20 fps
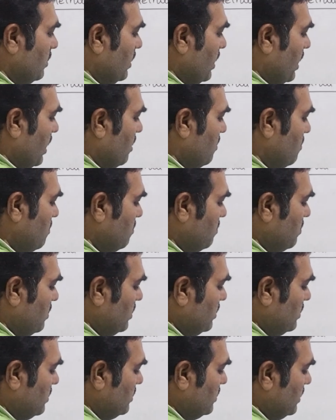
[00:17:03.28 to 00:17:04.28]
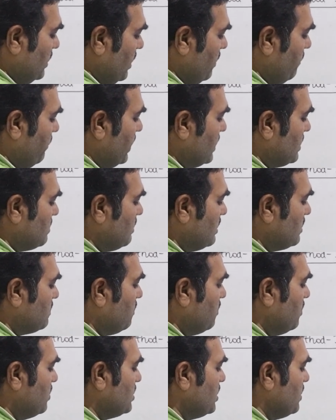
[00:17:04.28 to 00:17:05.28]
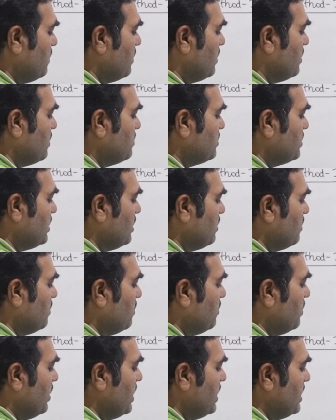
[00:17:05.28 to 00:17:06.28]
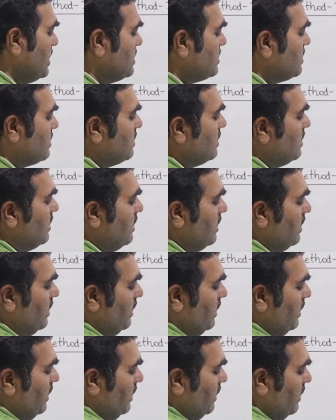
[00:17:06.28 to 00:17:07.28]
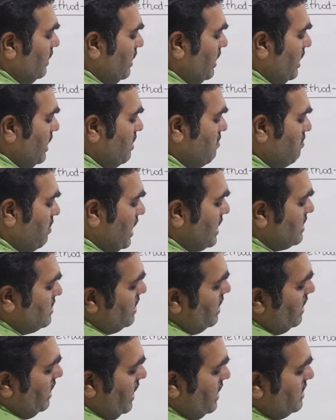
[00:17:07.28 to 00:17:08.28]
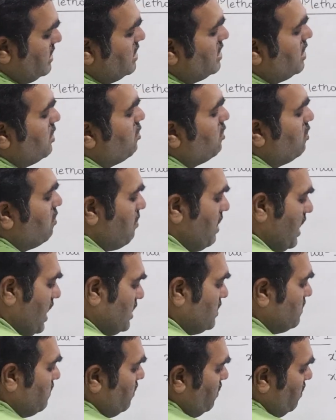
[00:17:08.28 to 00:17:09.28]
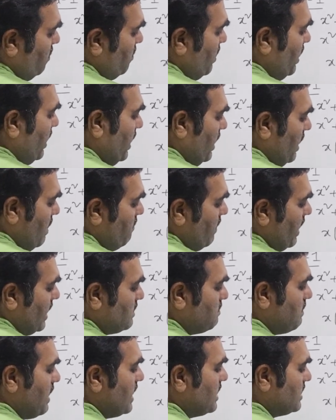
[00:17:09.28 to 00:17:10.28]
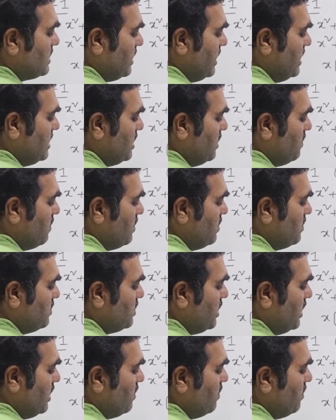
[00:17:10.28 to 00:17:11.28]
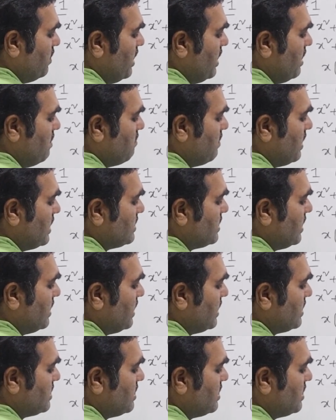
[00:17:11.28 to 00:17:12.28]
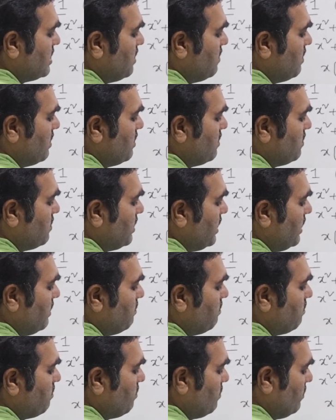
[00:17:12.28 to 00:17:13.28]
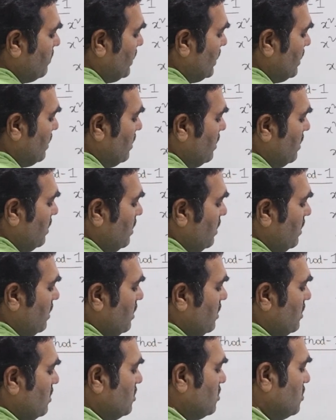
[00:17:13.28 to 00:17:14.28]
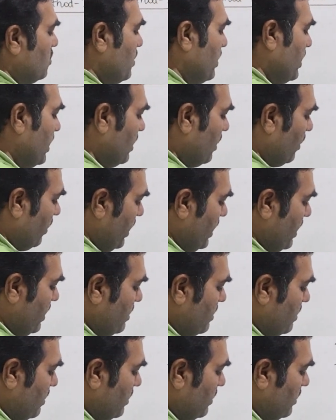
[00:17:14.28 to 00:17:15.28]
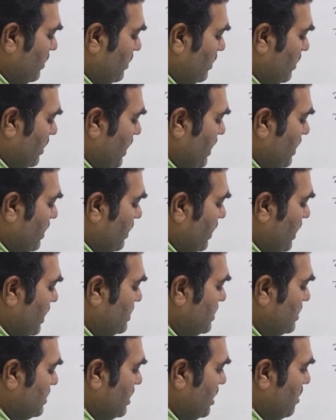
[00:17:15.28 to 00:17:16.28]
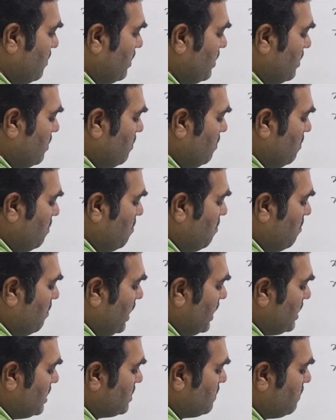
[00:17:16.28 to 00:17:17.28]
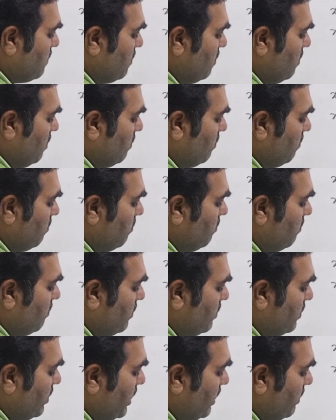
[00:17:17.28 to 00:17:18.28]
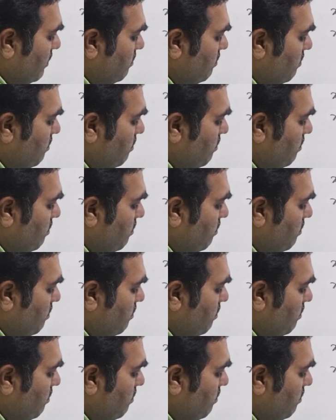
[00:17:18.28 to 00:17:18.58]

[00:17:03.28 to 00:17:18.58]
Now if x plus 4 is equal to 0, it implies that x is equal to minus 4. If x minus 3 is equal to 0, it implies that x is equal to 3. So you can write like x is equal to minus 4, 3.